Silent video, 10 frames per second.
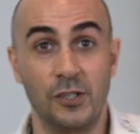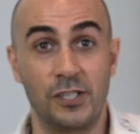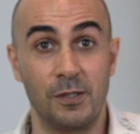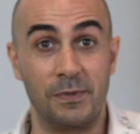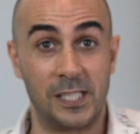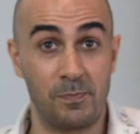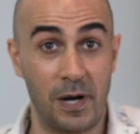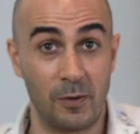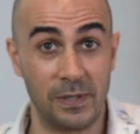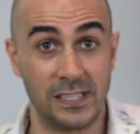do some
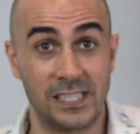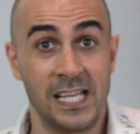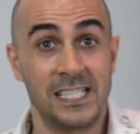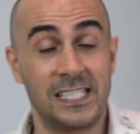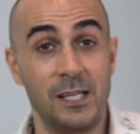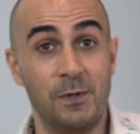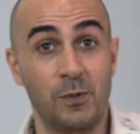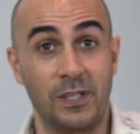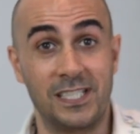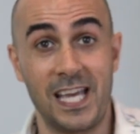experiments, see
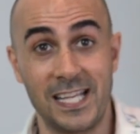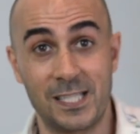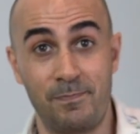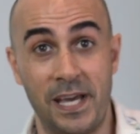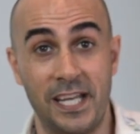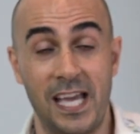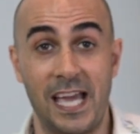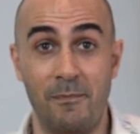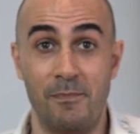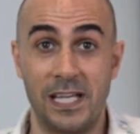which one tastes better
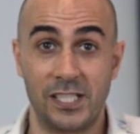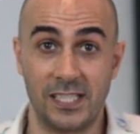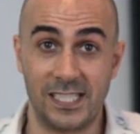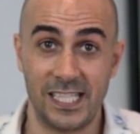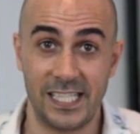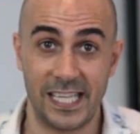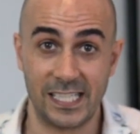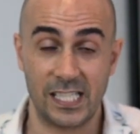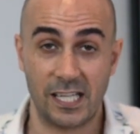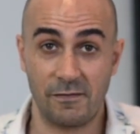and measure the
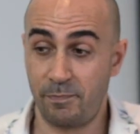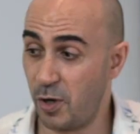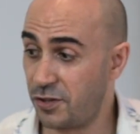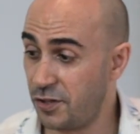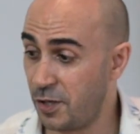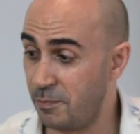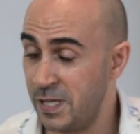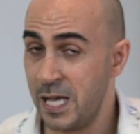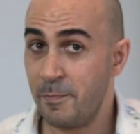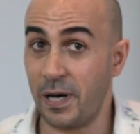TDS out of both of them.
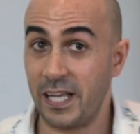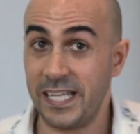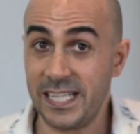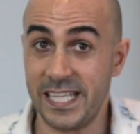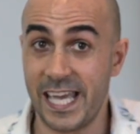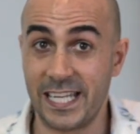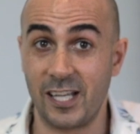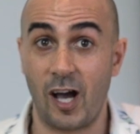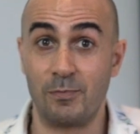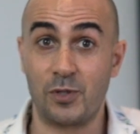But in the
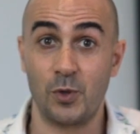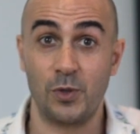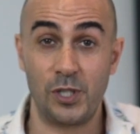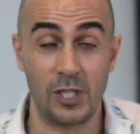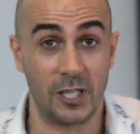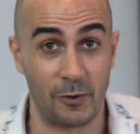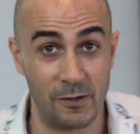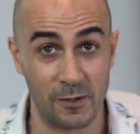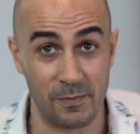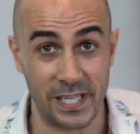end, I'm sure you'll
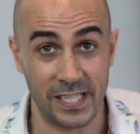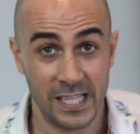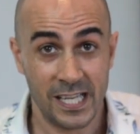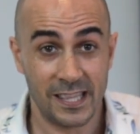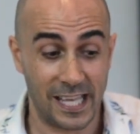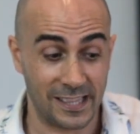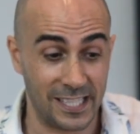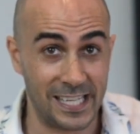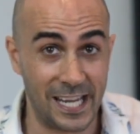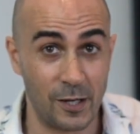agree with me that
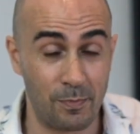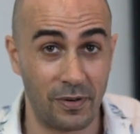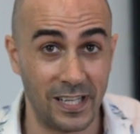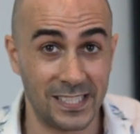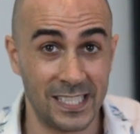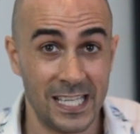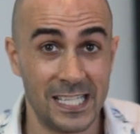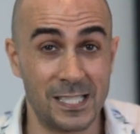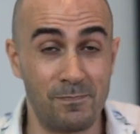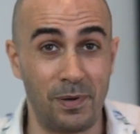the Nanopress
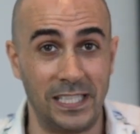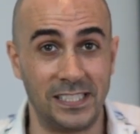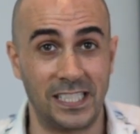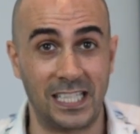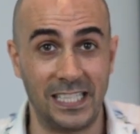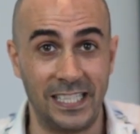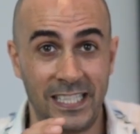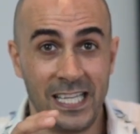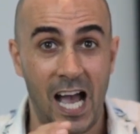is basically